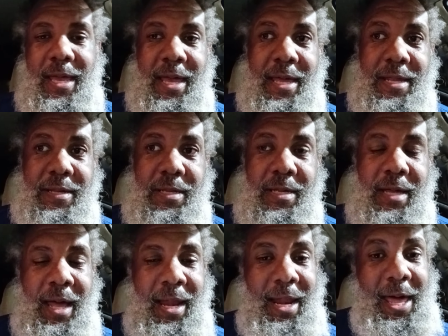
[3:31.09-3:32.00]
and
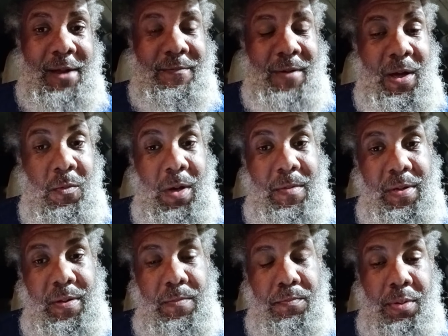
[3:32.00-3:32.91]
a lot of our
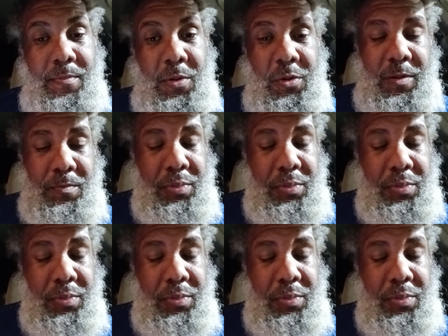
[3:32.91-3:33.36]
women promoting